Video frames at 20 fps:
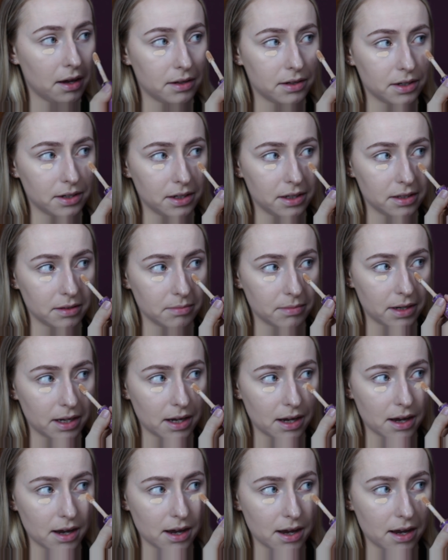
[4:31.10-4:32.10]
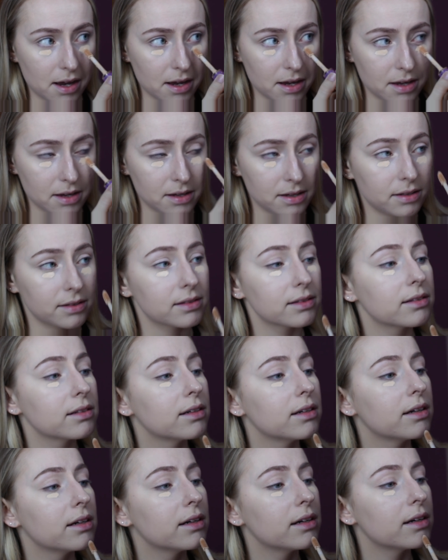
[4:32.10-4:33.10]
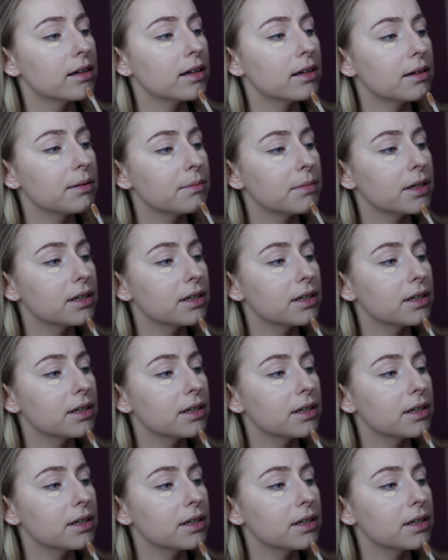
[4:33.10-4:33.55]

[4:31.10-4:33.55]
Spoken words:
underneath my eyes, on